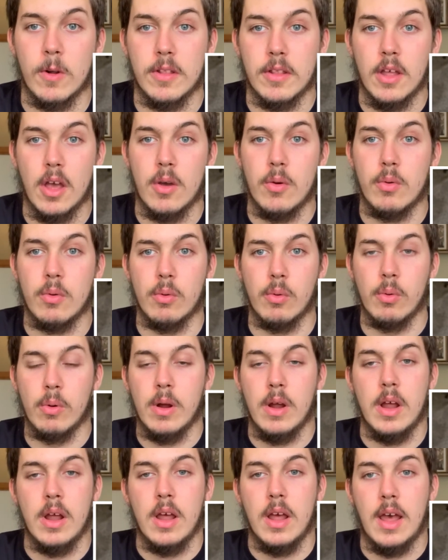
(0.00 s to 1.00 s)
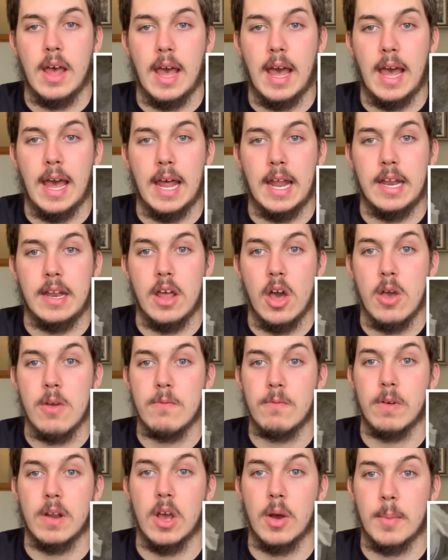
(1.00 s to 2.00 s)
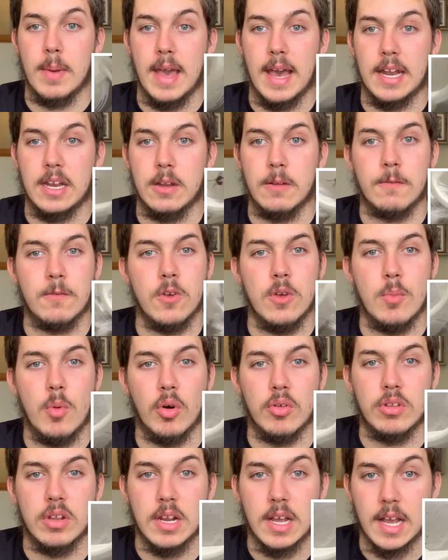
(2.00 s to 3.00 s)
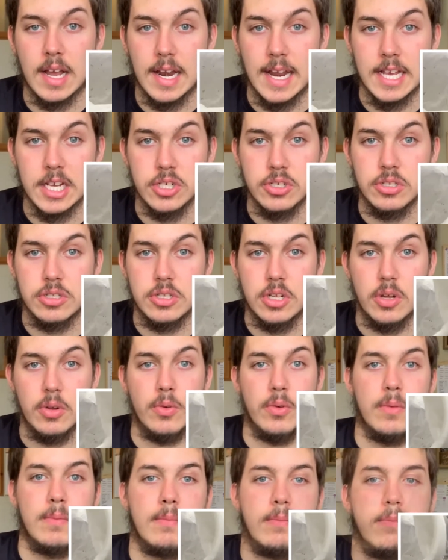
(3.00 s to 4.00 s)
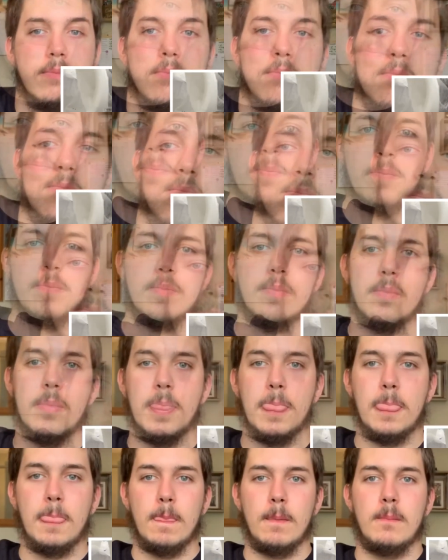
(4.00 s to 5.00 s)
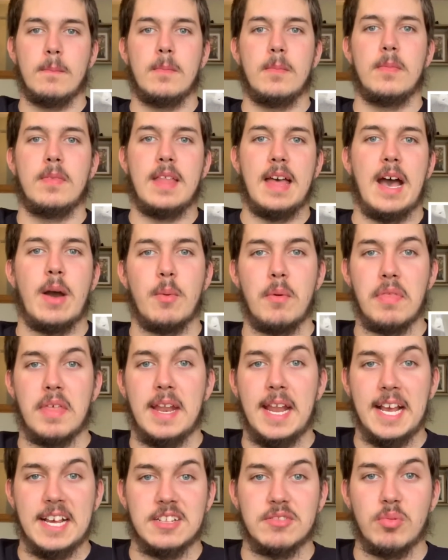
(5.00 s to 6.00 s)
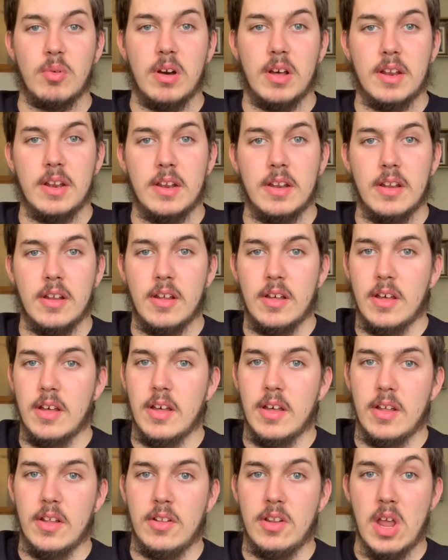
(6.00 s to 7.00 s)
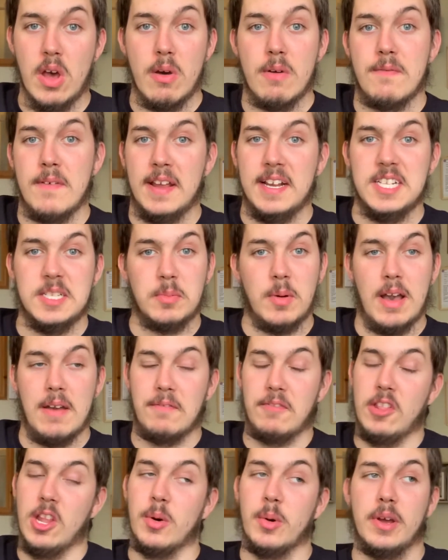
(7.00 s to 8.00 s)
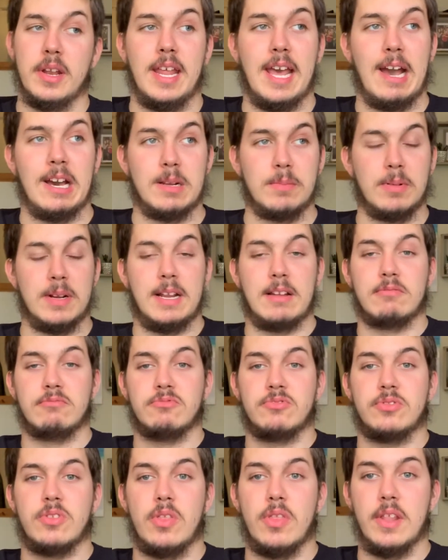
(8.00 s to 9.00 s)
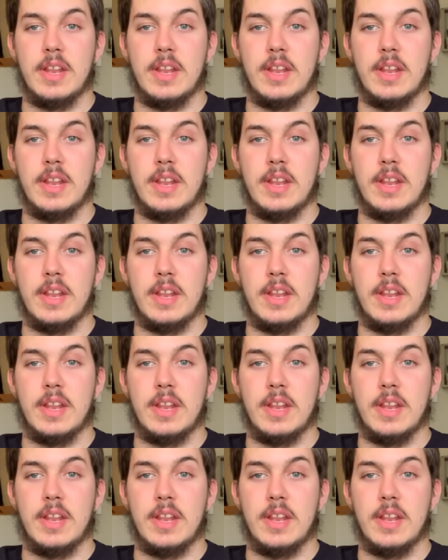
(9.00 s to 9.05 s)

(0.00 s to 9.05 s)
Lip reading: total, and hopefully I'll be adding a few more to the collection soon. Now with the next one, no offence, but I have no idea how to pronounce the